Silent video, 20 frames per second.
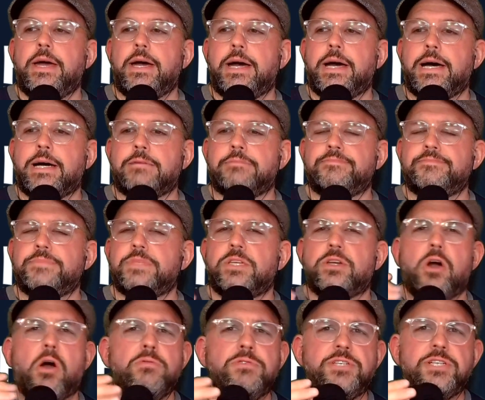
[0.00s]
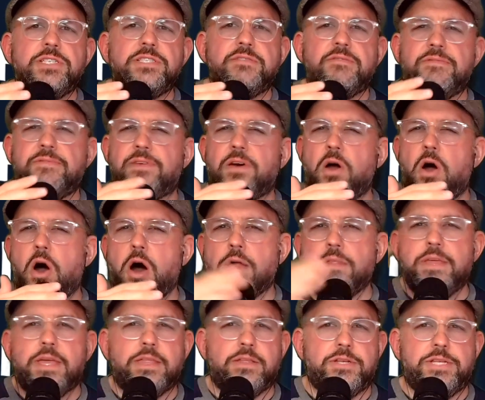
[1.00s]
Um, coaches for all
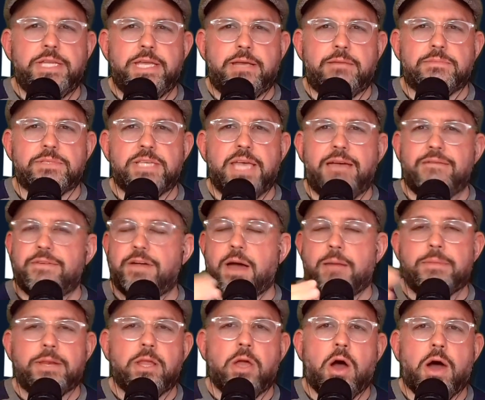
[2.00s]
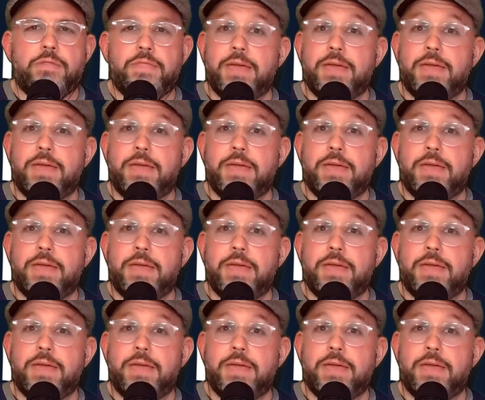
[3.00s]
the other teams have come and gone.